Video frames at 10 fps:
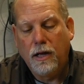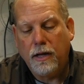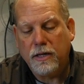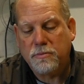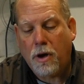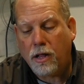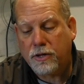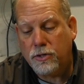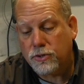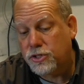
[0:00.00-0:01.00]
its
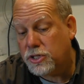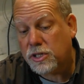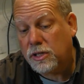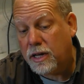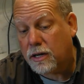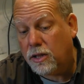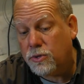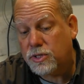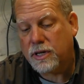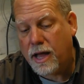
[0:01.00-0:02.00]
molecules just get
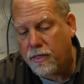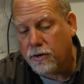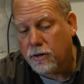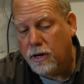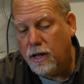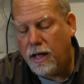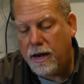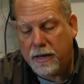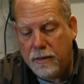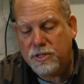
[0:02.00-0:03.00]
close together and
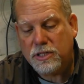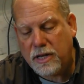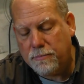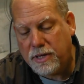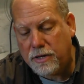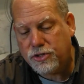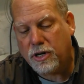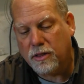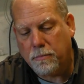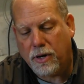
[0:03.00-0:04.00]
it keeps the same tension
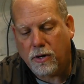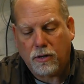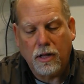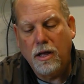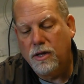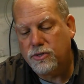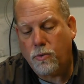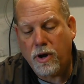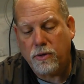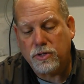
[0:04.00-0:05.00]
on the barrel. So
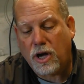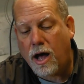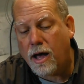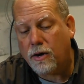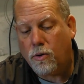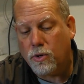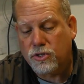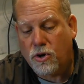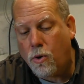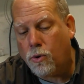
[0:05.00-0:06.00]
whether it's hot or it's
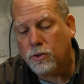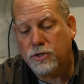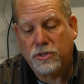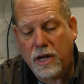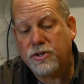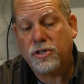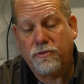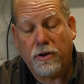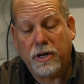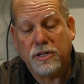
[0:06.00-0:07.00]
cold, your tension is
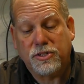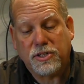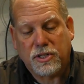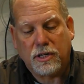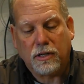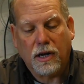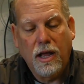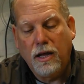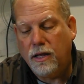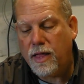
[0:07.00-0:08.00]
very consistent.
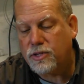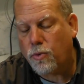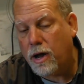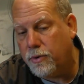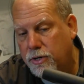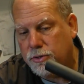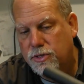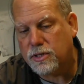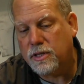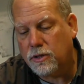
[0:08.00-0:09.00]
And that's why we
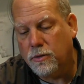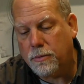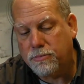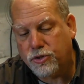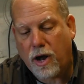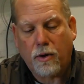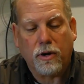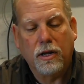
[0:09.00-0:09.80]
use the aluminum shroud.